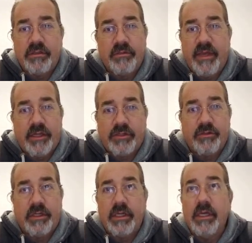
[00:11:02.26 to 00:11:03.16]
to make a
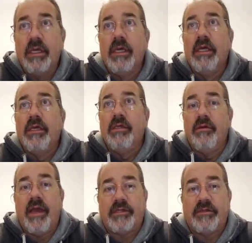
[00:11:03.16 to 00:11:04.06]
tree.
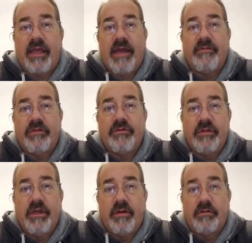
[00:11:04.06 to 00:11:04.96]
You actually have the tree
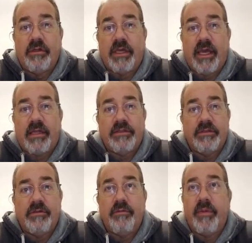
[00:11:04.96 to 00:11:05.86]
there to look at
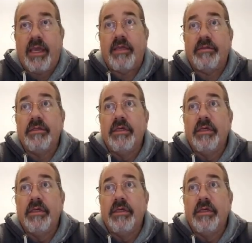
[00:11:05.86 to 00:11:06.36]
to paint.